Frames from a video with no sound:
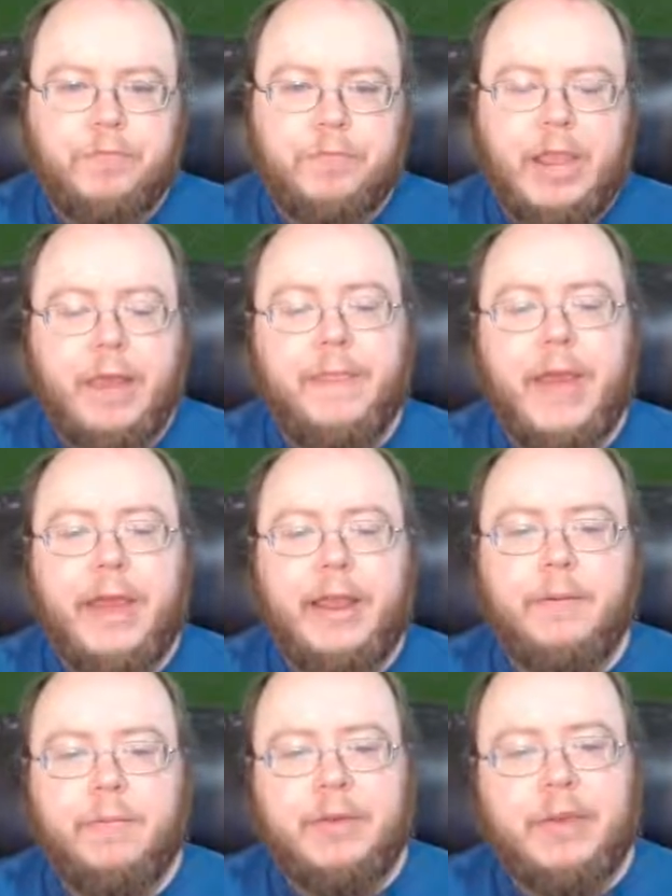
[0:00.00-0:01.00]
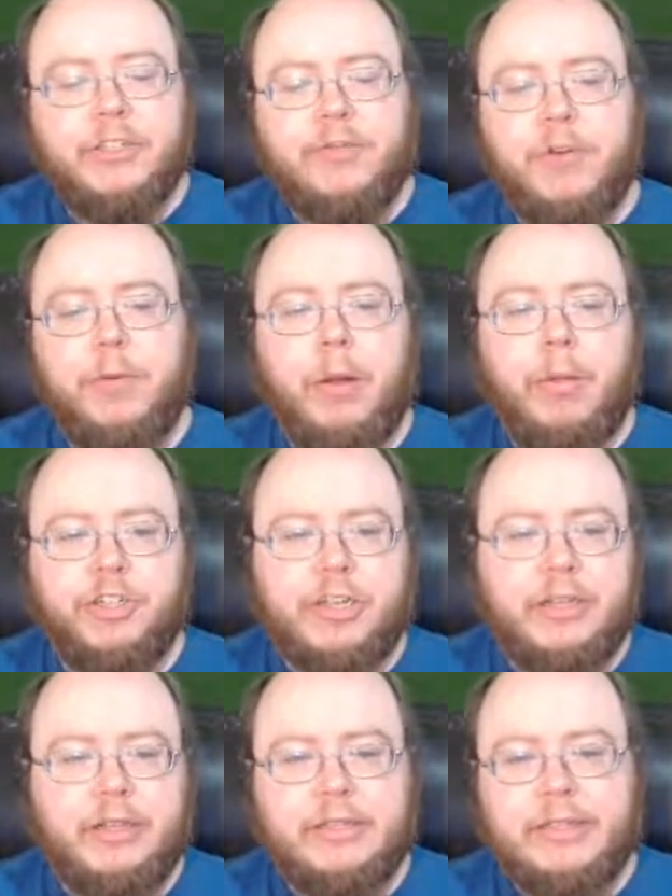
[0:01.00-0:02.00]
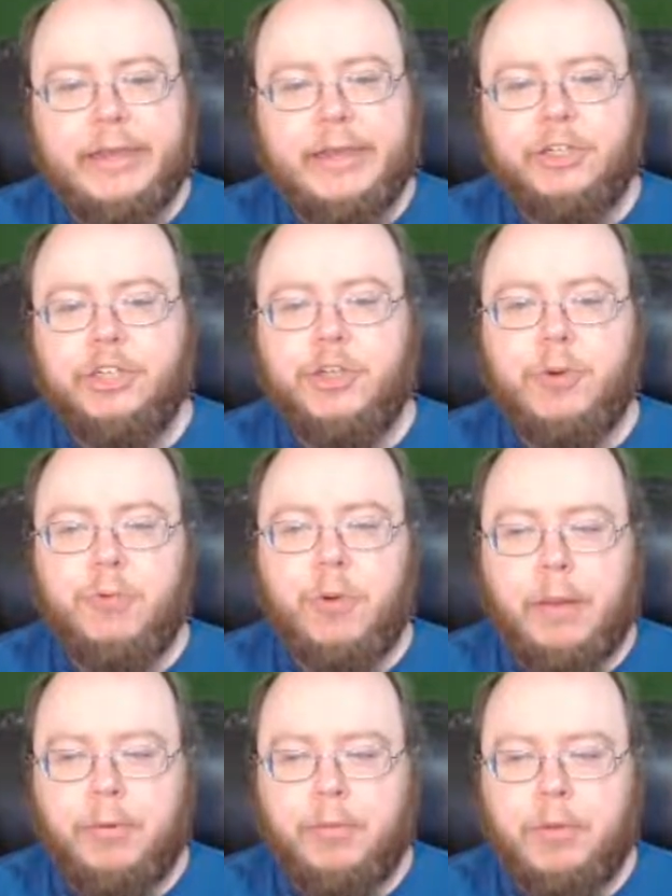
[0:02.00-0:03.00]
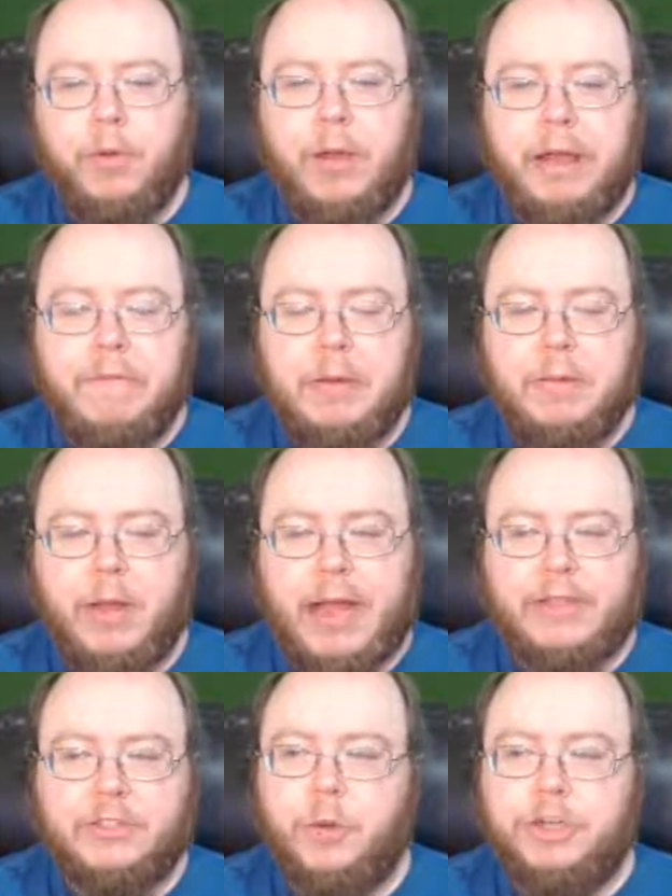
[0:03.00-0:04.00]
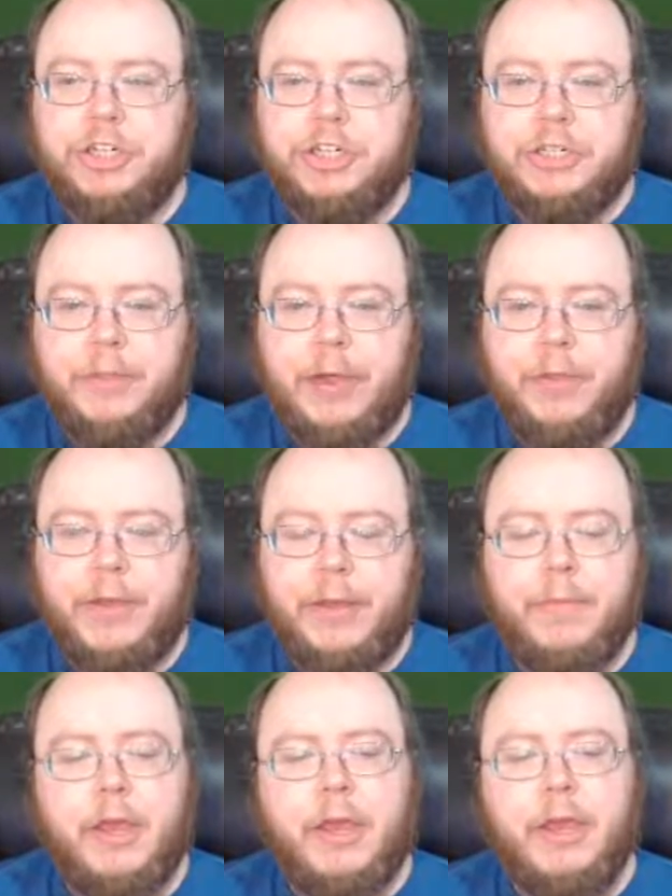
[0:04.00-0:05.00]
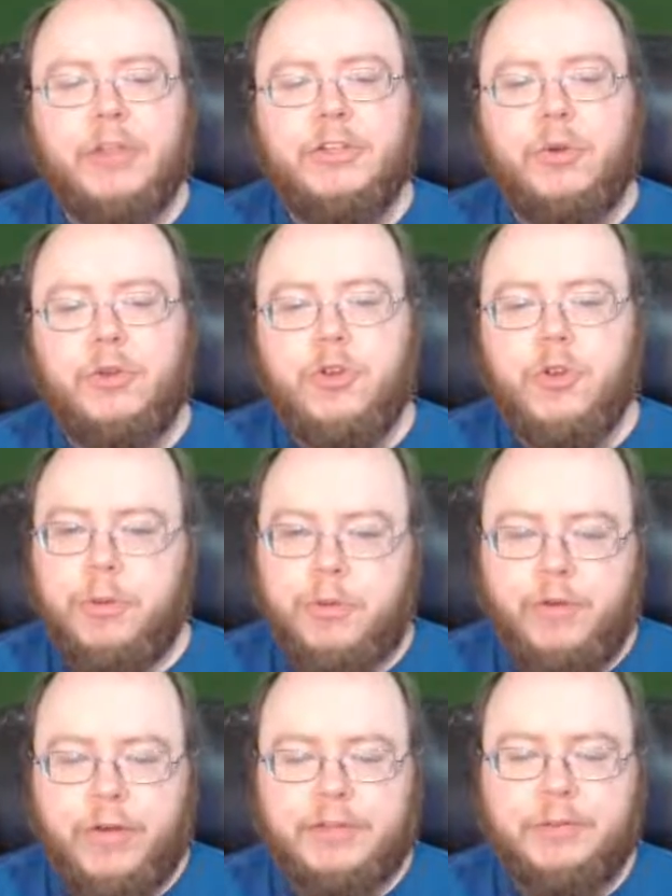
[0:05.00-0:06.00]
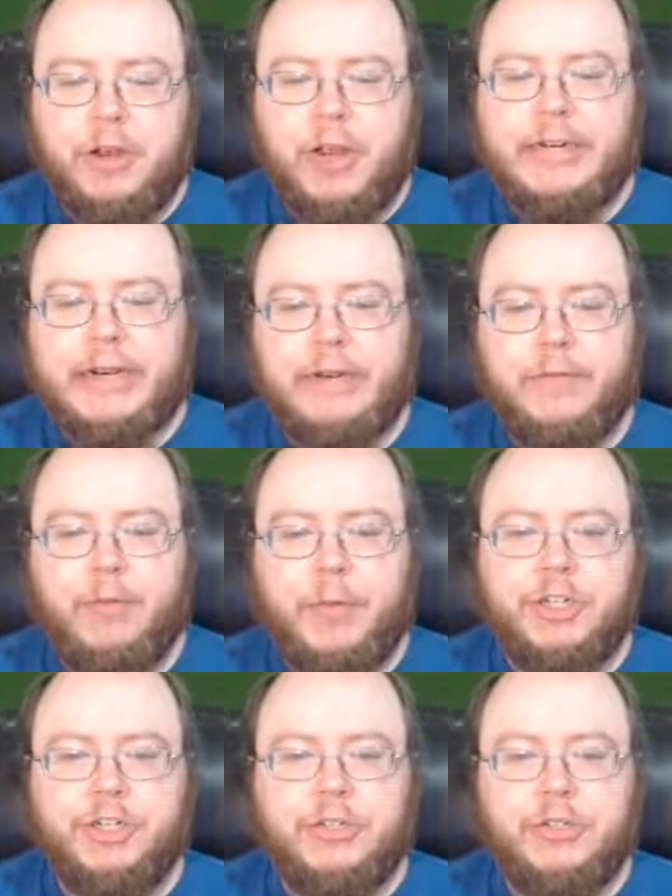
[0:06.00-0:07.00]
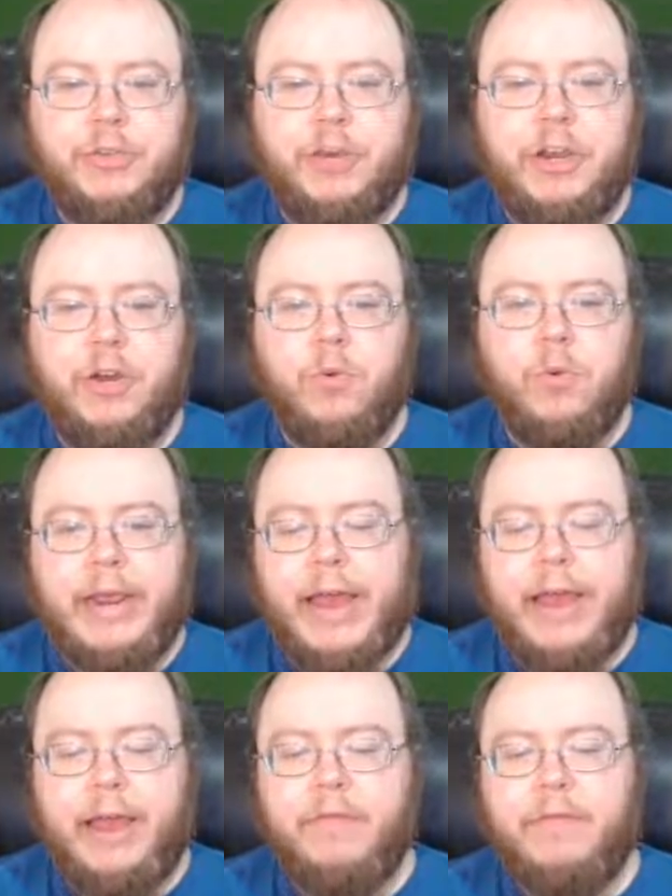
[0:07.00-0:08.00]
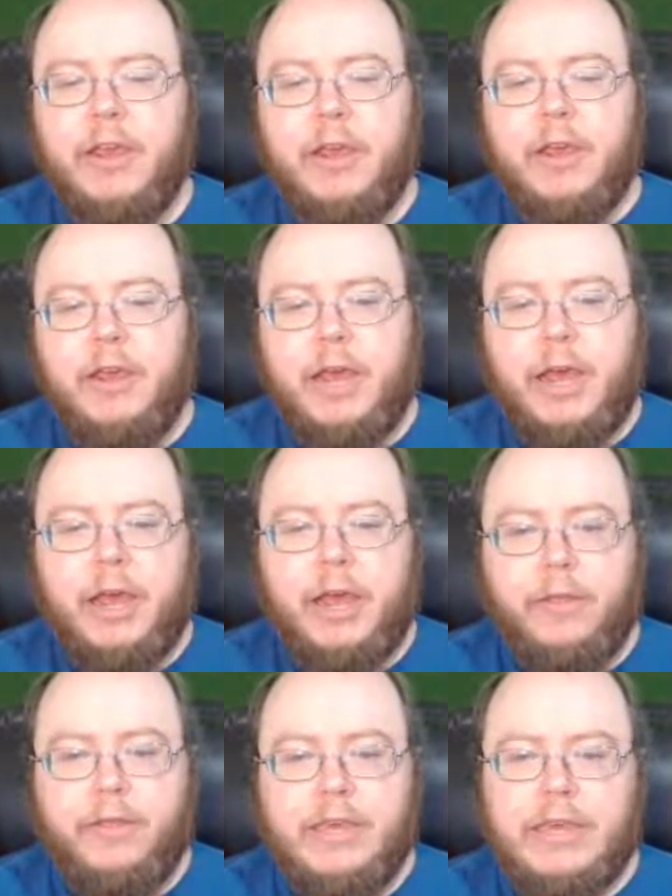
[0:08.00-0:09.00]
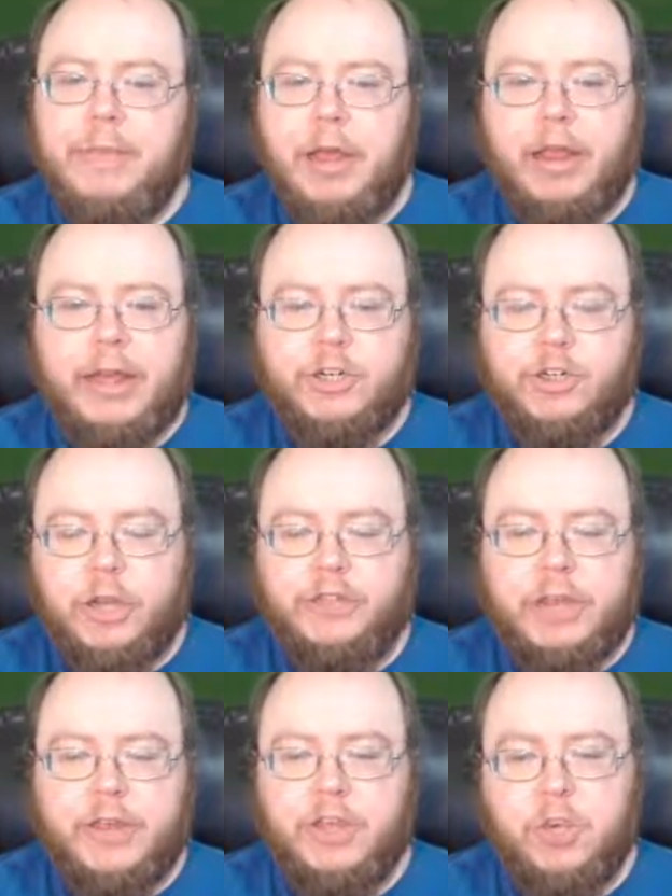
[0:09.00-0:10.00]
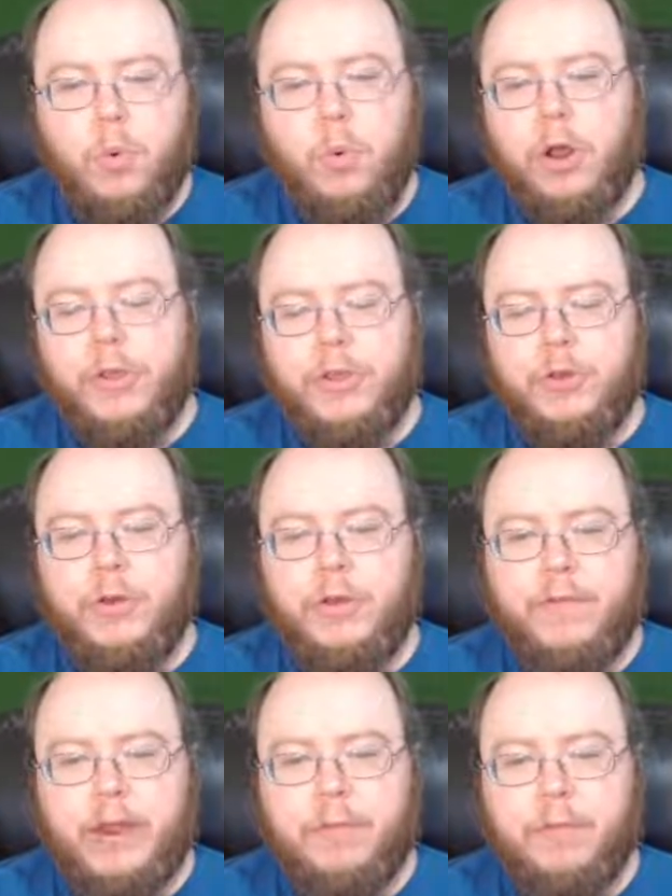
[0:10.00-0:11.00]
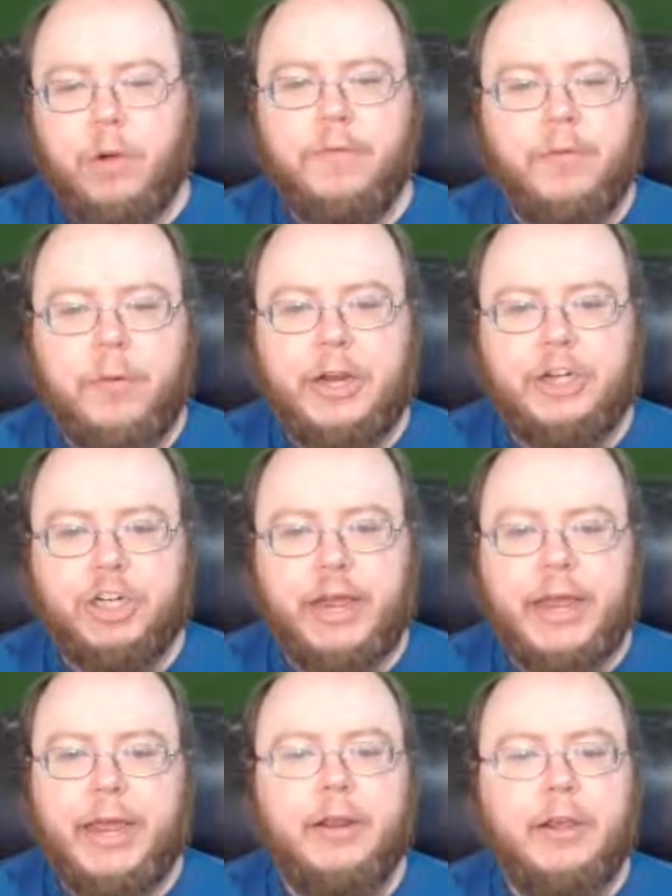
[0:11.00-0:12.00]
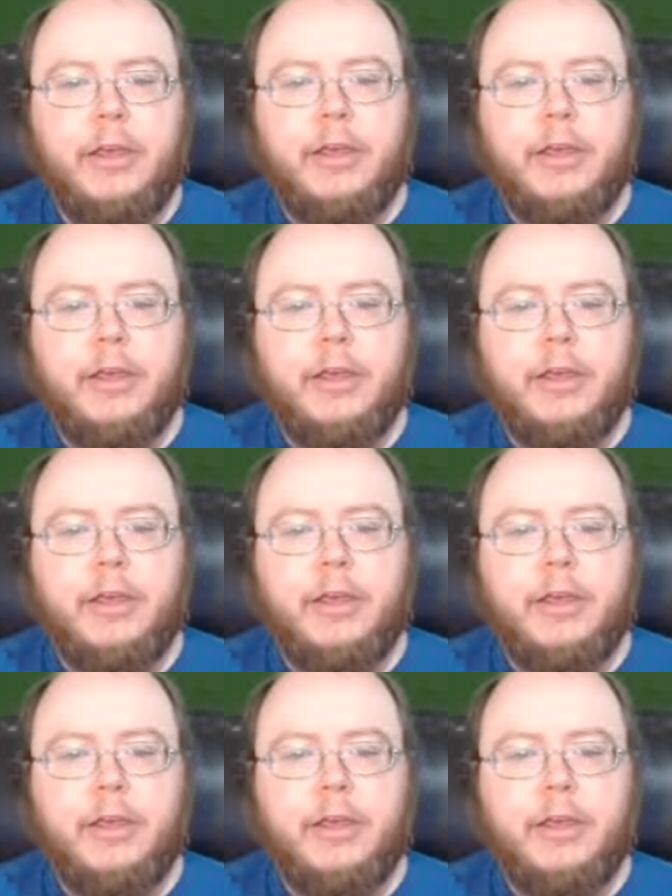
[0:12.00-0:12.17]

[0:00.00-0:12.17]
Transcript: And then, because if you're publishing these things, you probably will have people ask questions about them, so you can provide some contact information. So here we have the email address and the URL that you can find more information at.